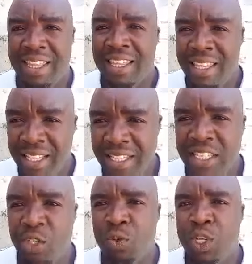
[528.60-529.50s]
this
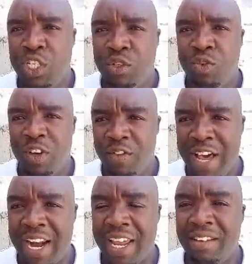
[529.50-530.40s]
situation we have
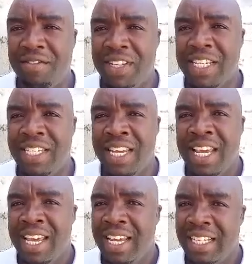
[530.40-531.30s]
arrived at,
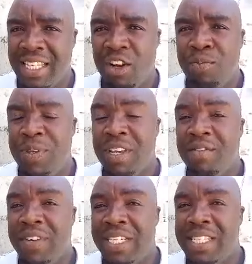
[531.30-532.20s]
uh,
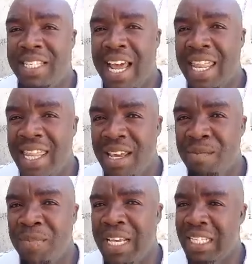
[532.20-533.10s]
ZANU-PF has done
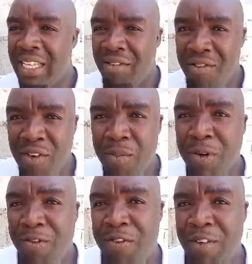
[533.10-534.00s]
them uh, some form
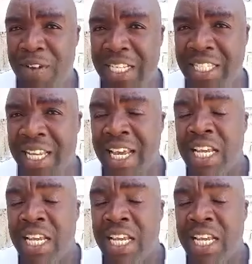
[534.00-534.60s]
of favors.